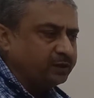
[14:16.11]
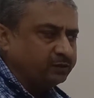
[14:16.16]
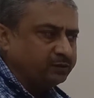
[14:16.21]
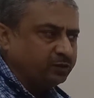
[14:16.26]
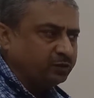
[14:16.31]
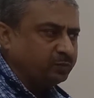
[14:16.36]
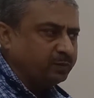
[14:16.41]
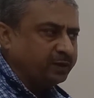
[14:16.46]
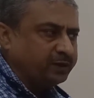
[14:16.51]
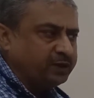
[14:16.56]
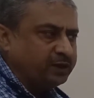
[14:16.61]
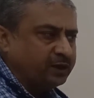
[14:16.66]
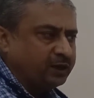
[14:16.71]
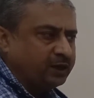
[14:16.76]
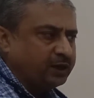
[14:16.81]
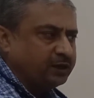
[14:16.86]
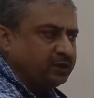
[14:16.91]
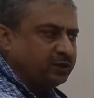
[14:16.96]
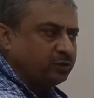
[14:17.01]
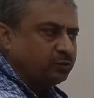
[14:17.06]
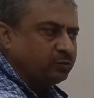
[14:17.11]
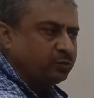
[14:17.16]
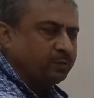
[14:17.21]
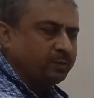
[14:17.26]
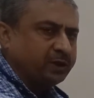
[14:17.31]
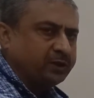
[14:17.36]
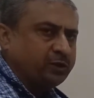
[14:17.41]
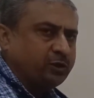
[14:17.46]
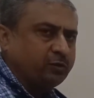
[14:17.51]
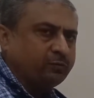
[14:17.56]
This money again is the
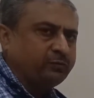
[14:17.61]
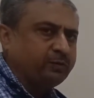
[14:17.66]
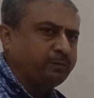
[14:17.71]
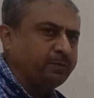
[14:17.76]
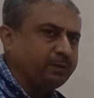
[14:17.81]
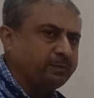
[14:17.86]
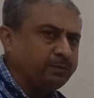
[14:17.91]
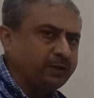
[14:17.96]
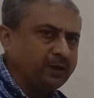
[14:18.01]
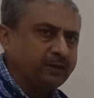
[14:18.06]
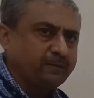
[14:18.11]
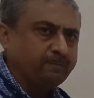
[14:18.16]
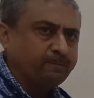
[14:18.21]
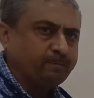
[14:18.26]
money of the public.